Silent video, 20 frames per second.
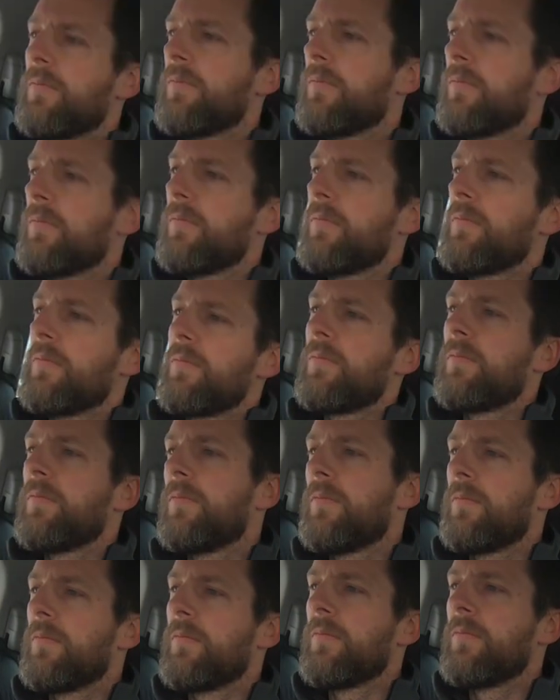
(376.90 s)

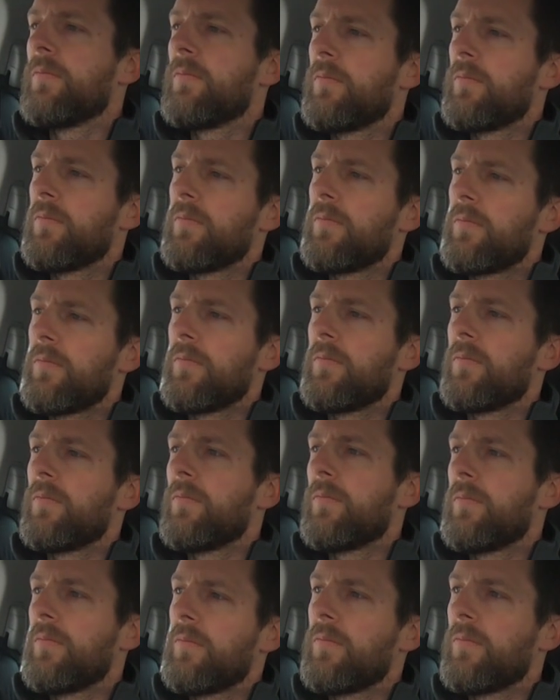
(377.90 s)

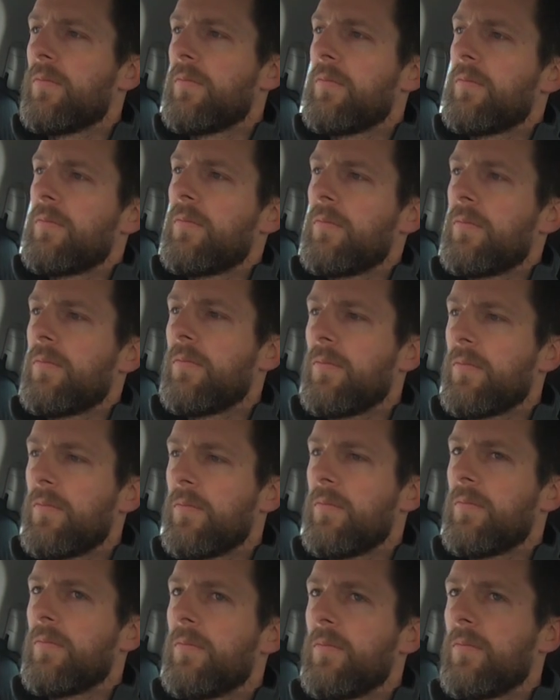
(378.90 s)

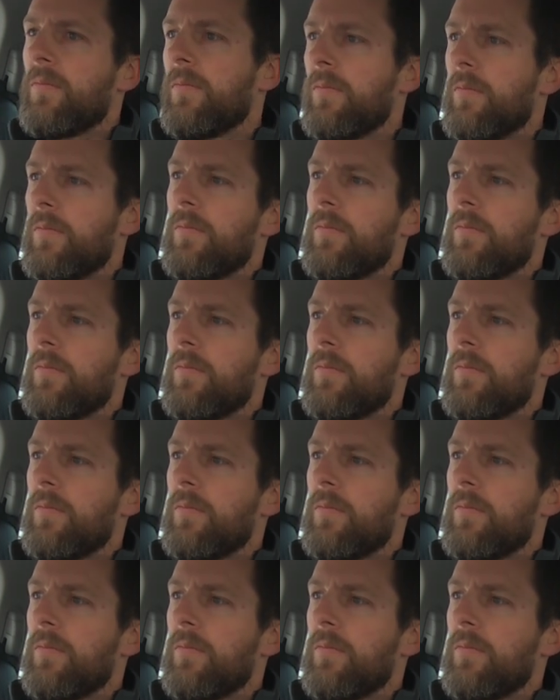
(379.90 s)
The person shown says nothing.